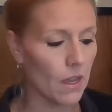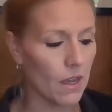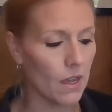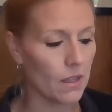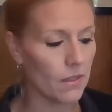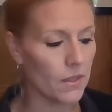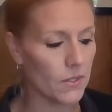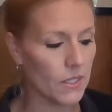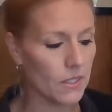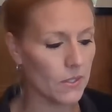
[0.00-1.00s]

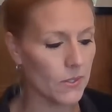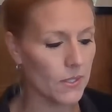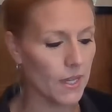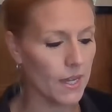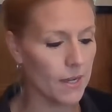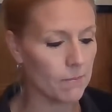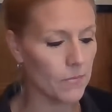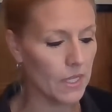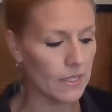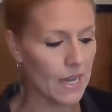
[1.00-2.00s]

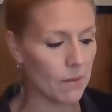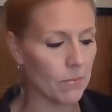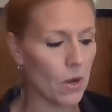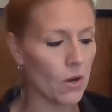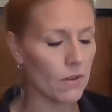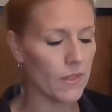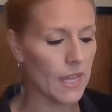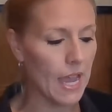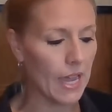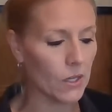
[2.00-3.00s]
It's not part of
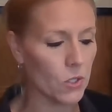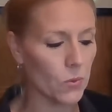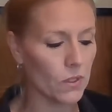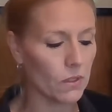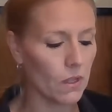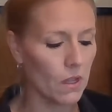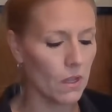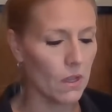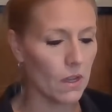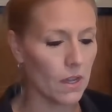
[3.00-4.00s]
the actual
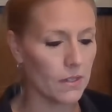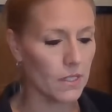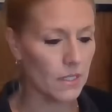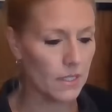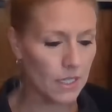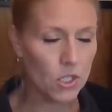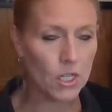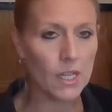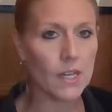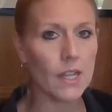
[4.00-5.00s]

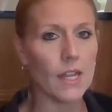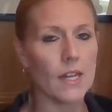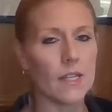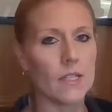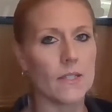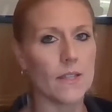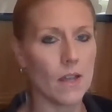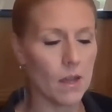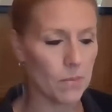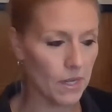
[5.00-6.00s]
decision. It is,
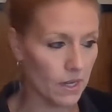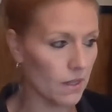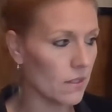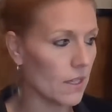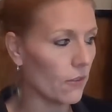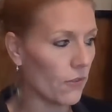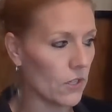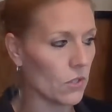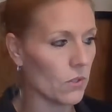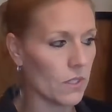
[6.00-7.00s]
but it is the
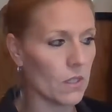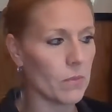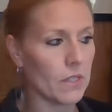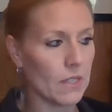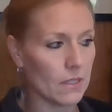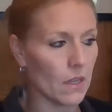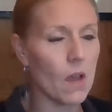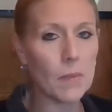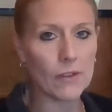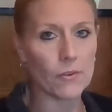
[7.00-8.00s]
official syllabus that's
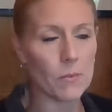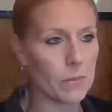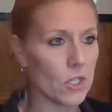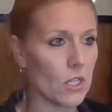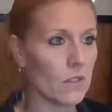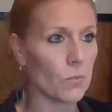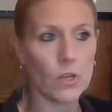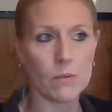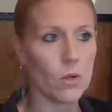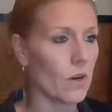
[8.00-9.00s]
coming from the Michigan
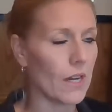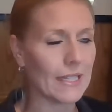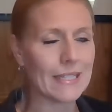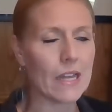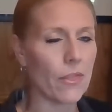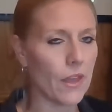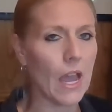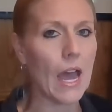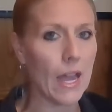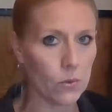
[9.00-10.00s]
Supreme Court. It's nothing
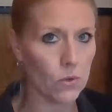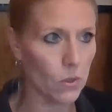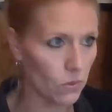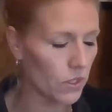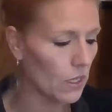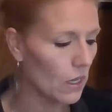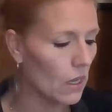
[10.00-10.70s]
I wrote.